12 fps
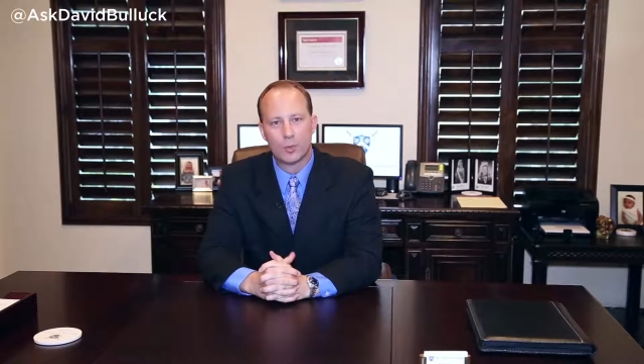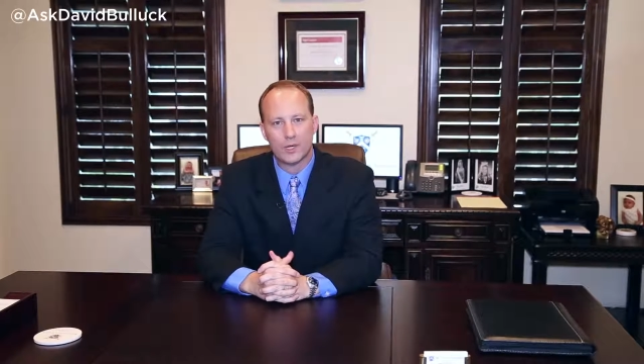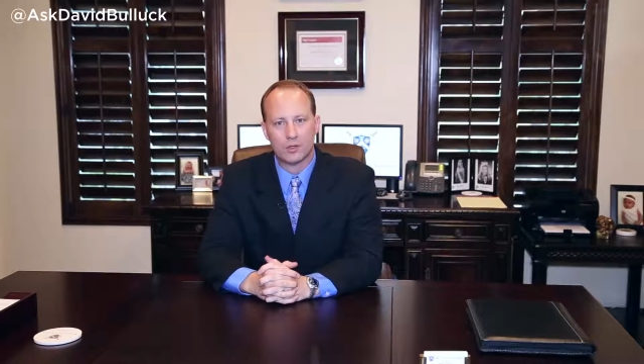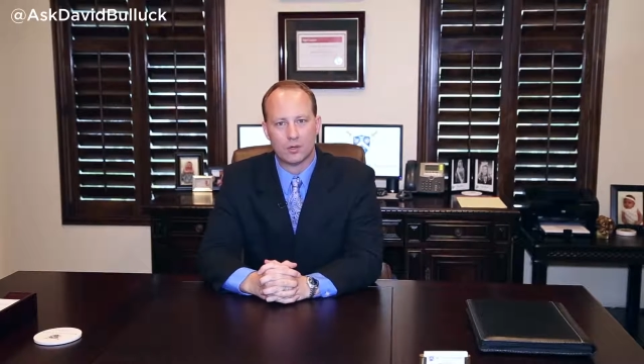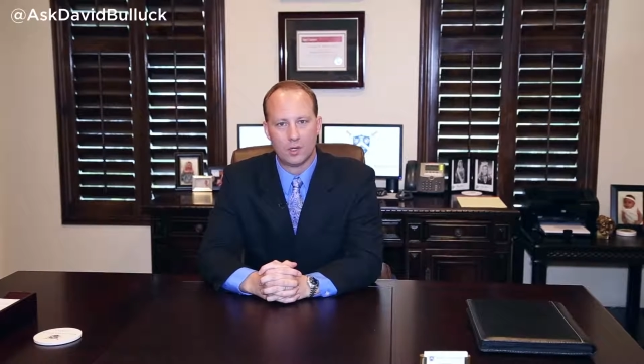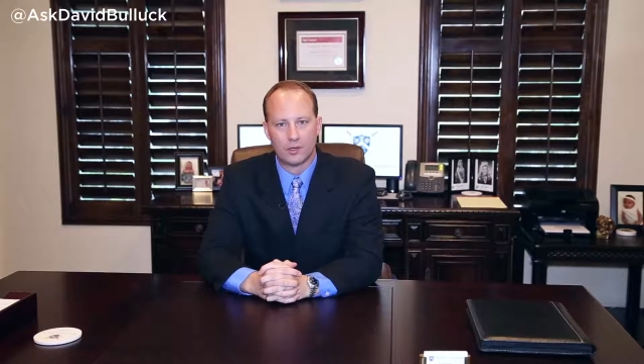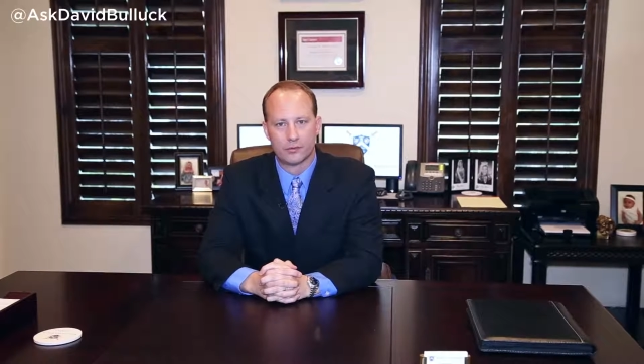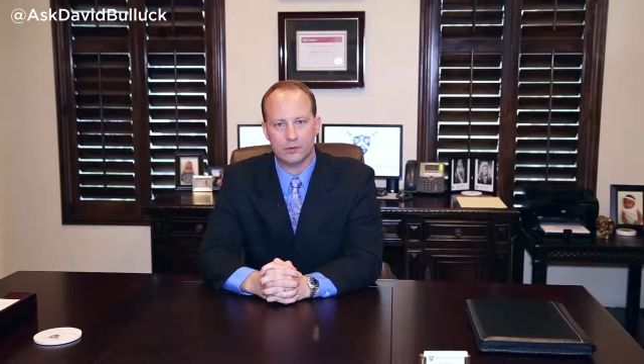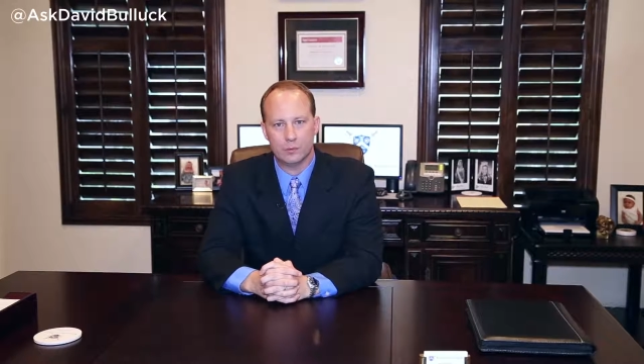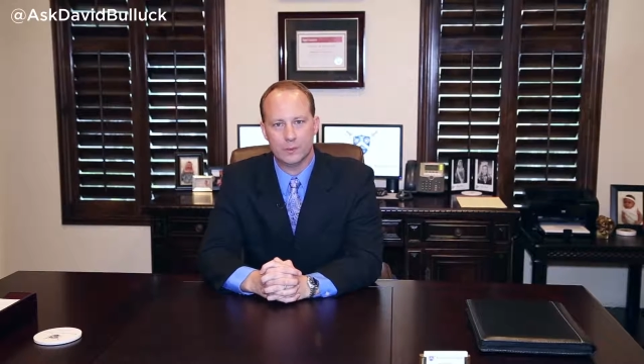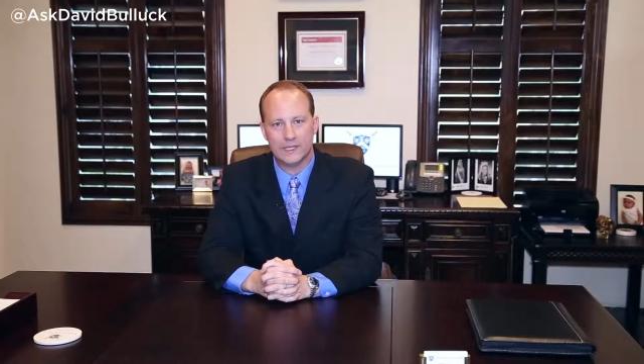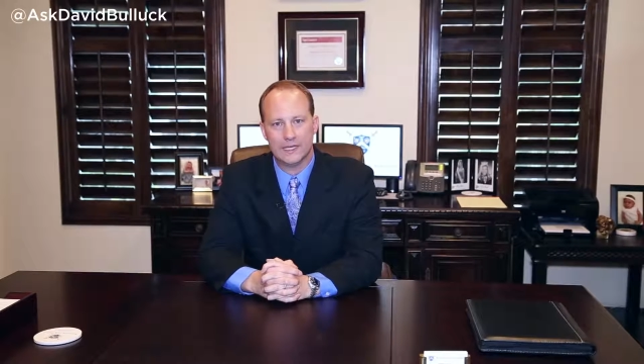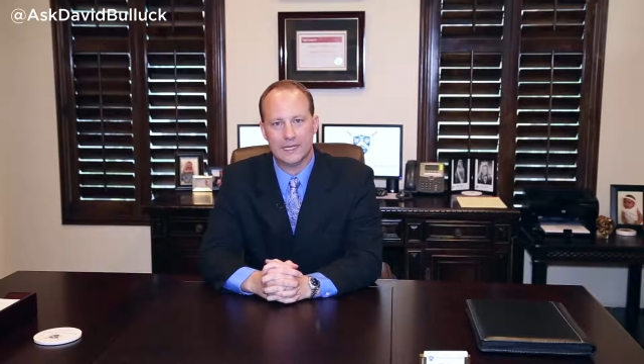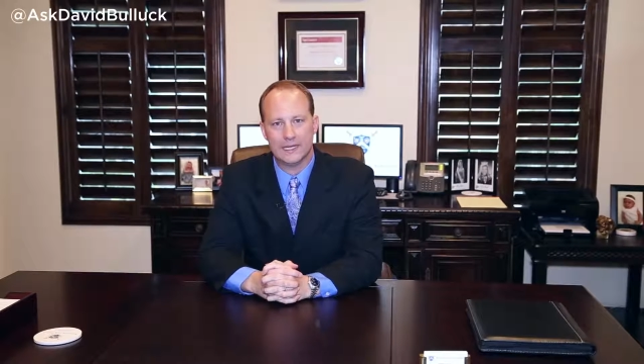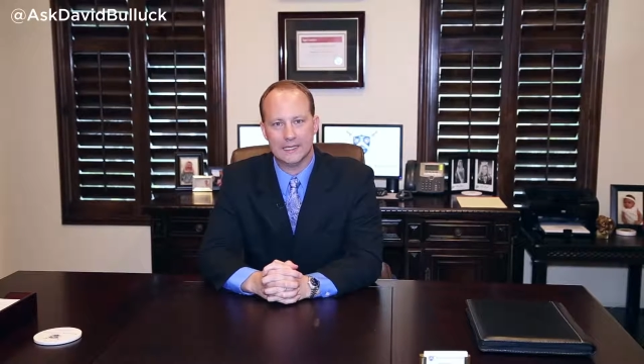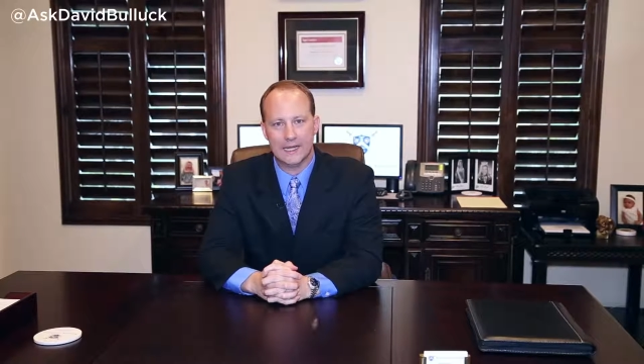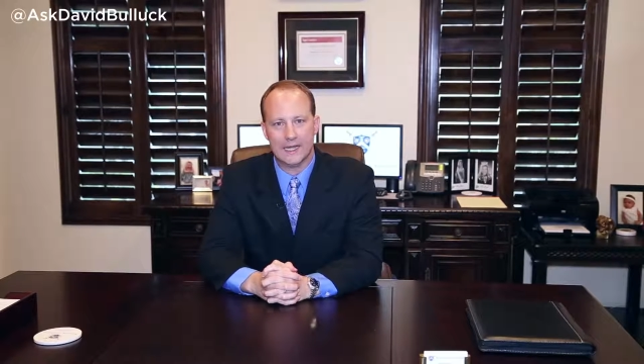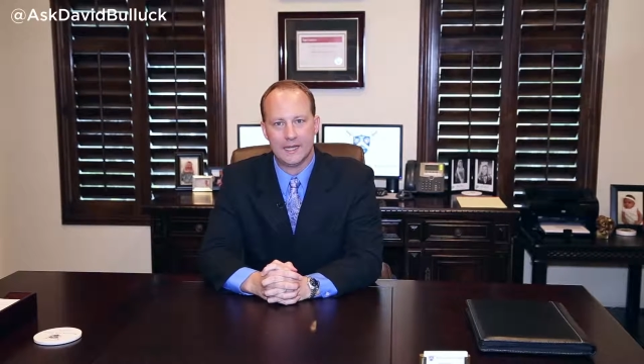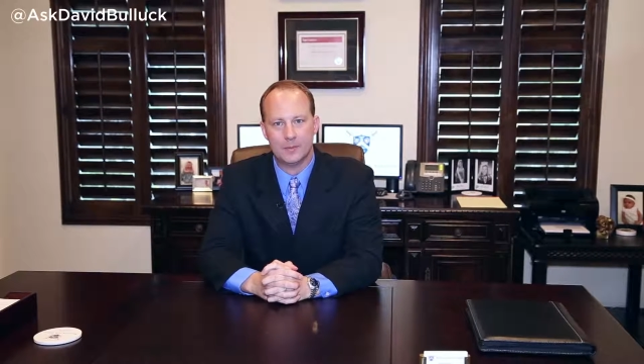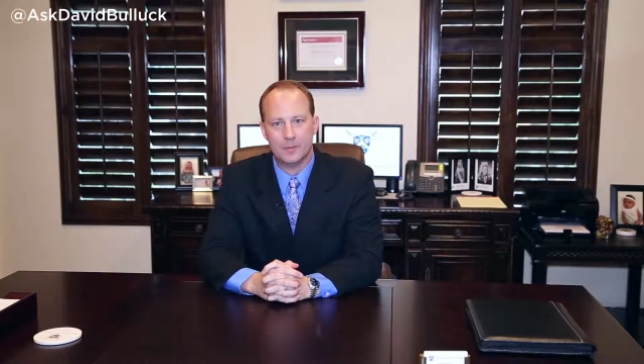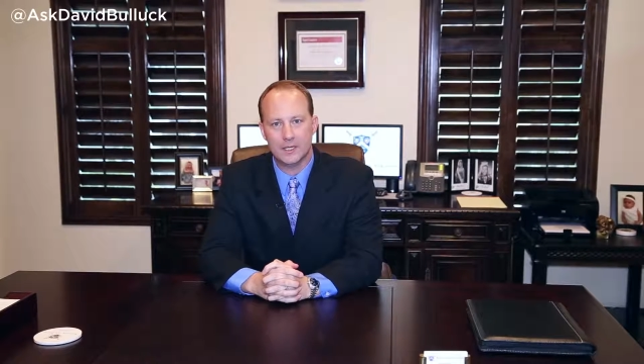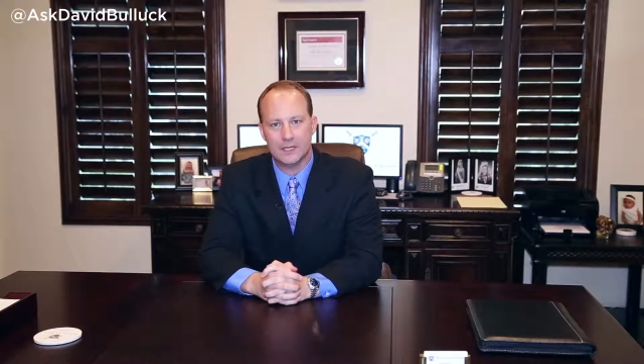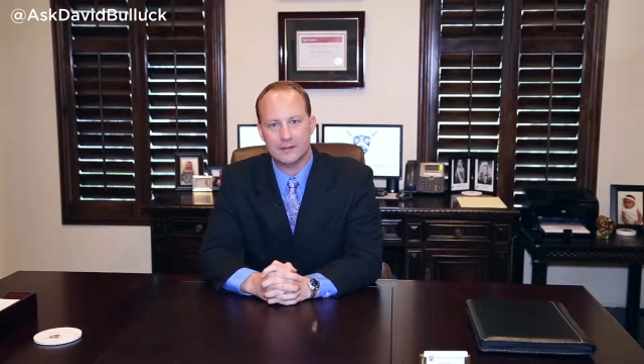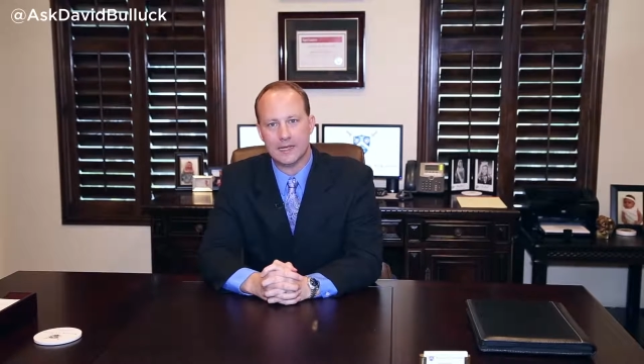bring a lawsuit and we can't name